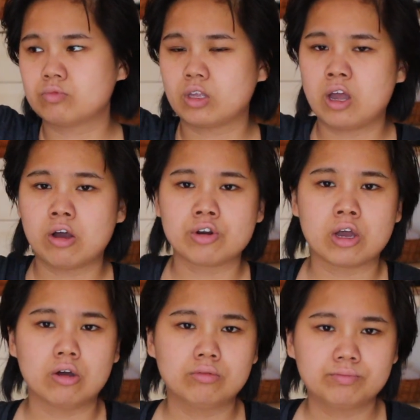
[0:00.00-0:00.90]
I don't
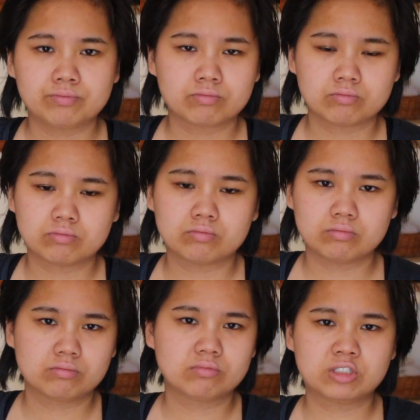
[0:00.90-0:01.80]

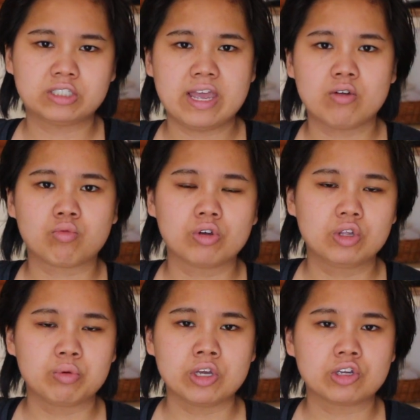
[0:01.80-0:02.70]
know, say a
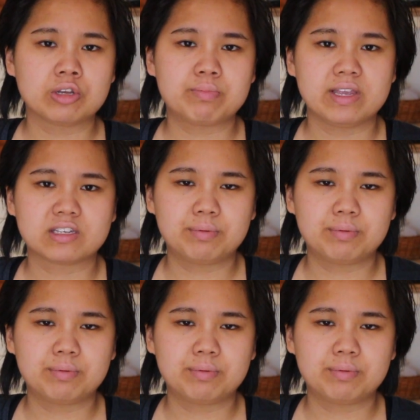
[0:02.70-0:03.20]
really, really good pizza